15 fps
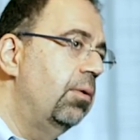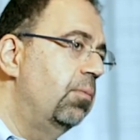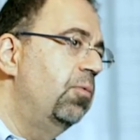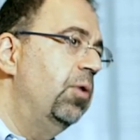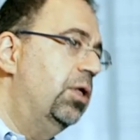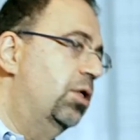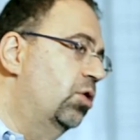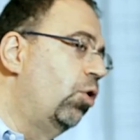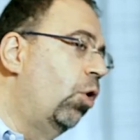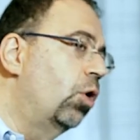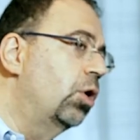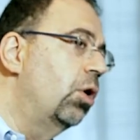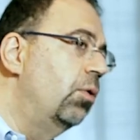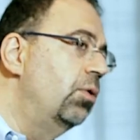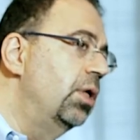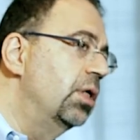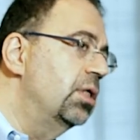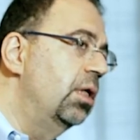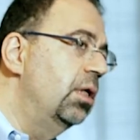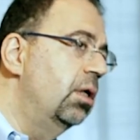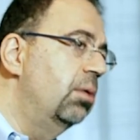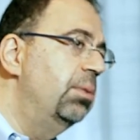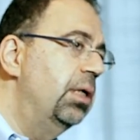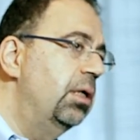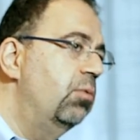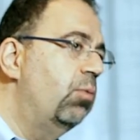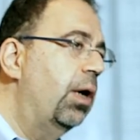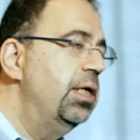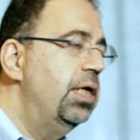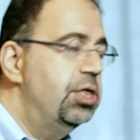we talked on this a little bit in
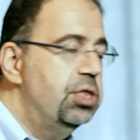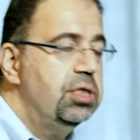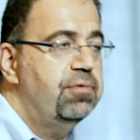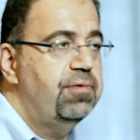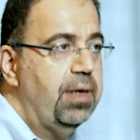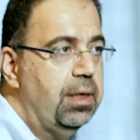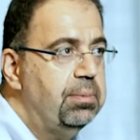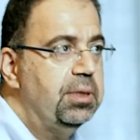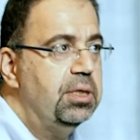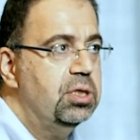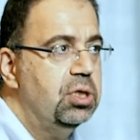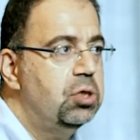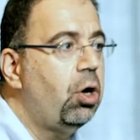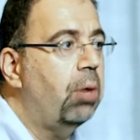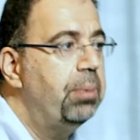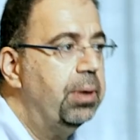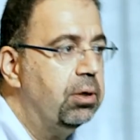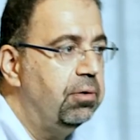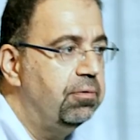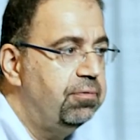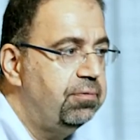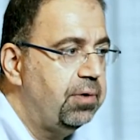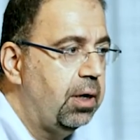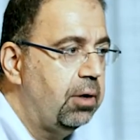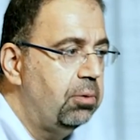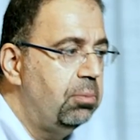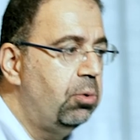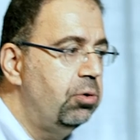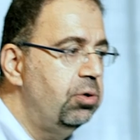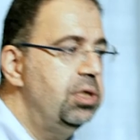Why Nations Fail, but it's the topic of our
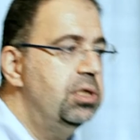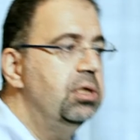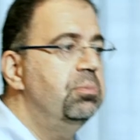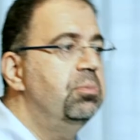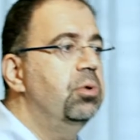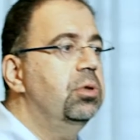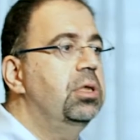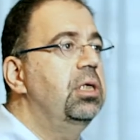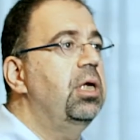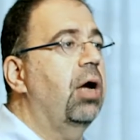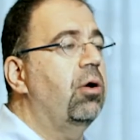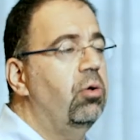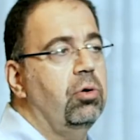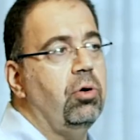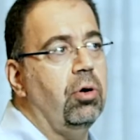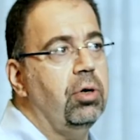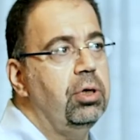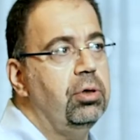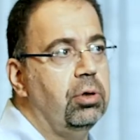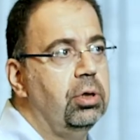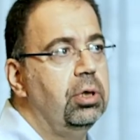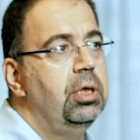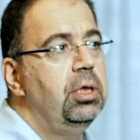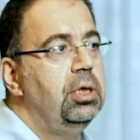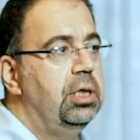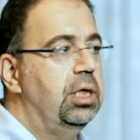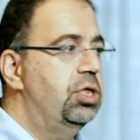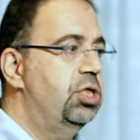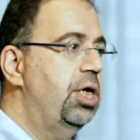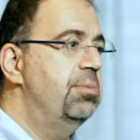more recent book, The Narrow Corridor,
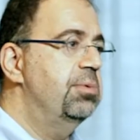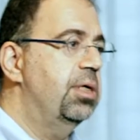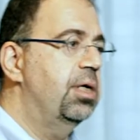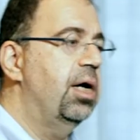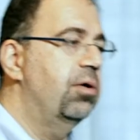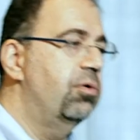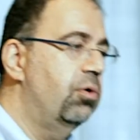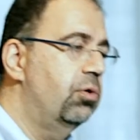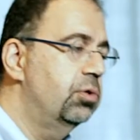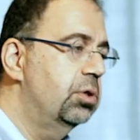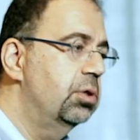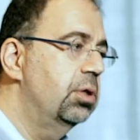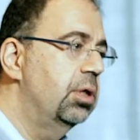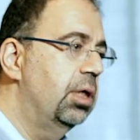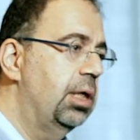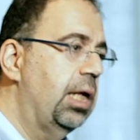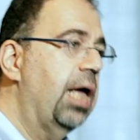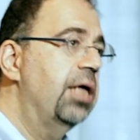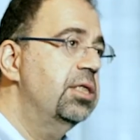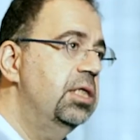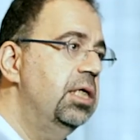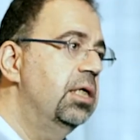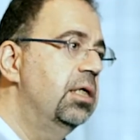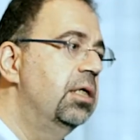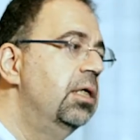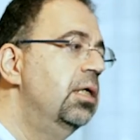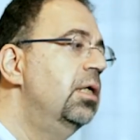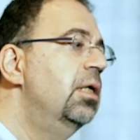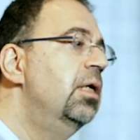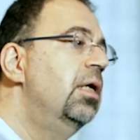that James and I wrote last year.
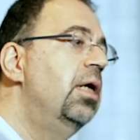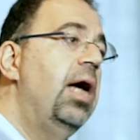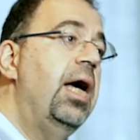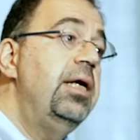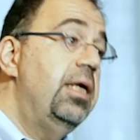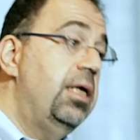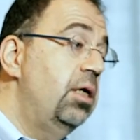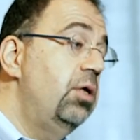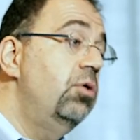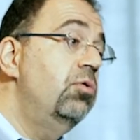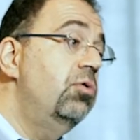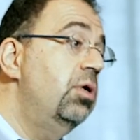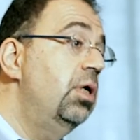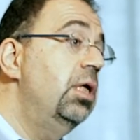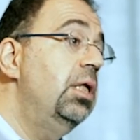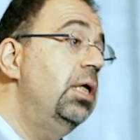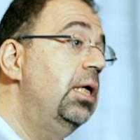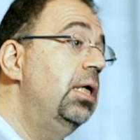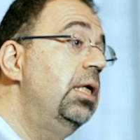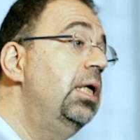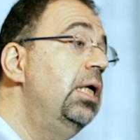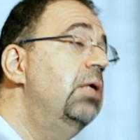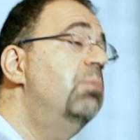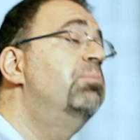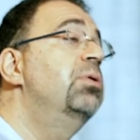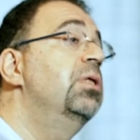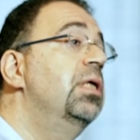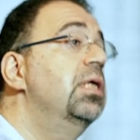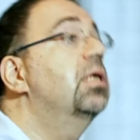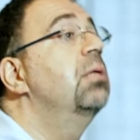And you really need
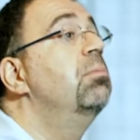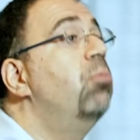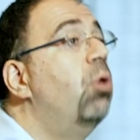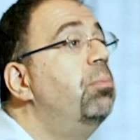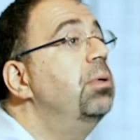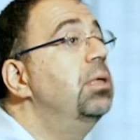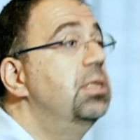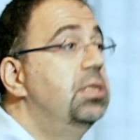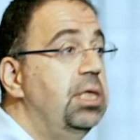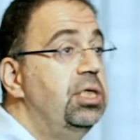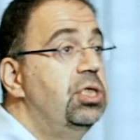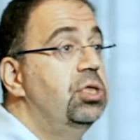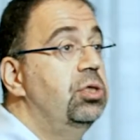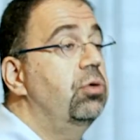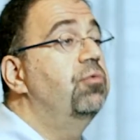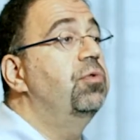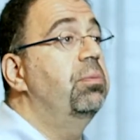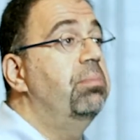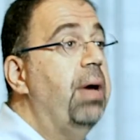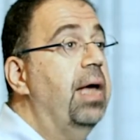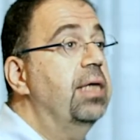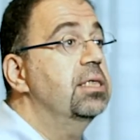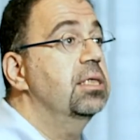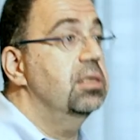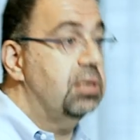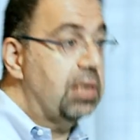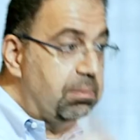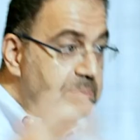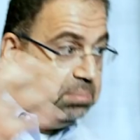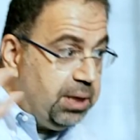political mobilization of the masses,
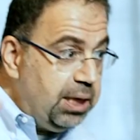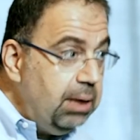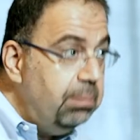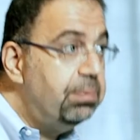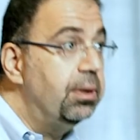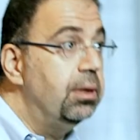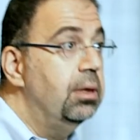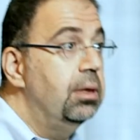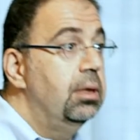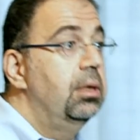that people